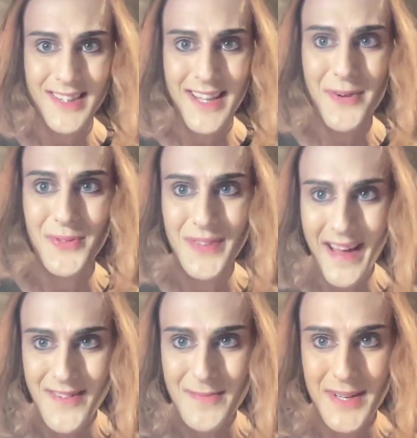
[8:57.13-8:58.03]
There will
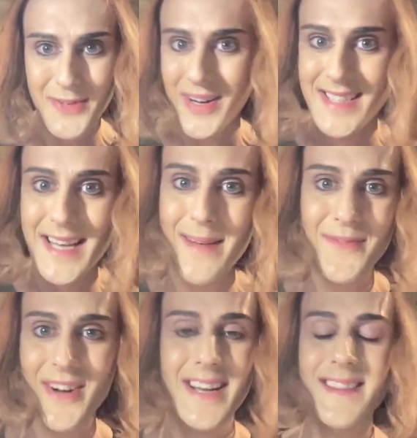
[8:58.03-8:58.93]
never be a right time
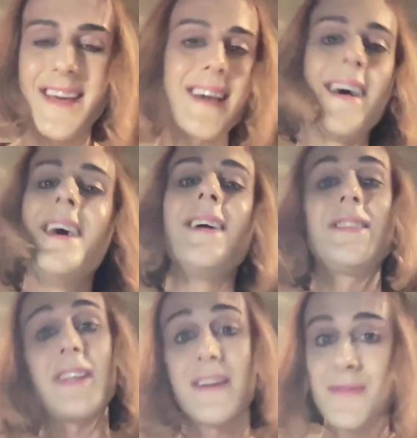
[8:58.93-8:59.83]
for anything.
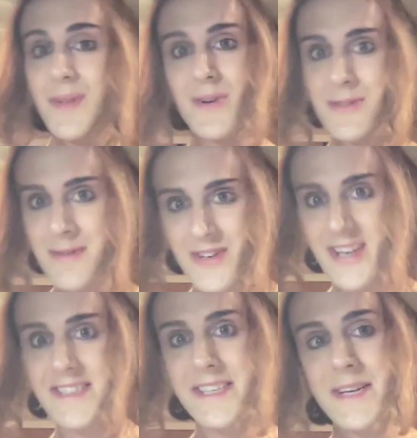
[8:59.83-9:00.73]
Life will always be
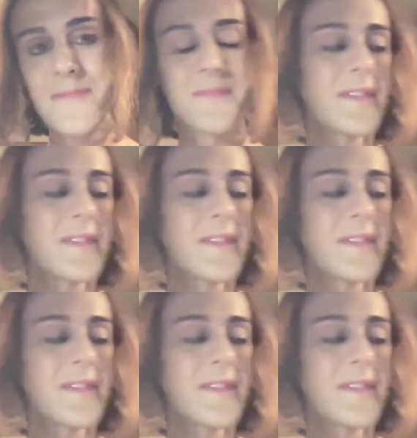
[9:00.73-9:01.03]
crazy.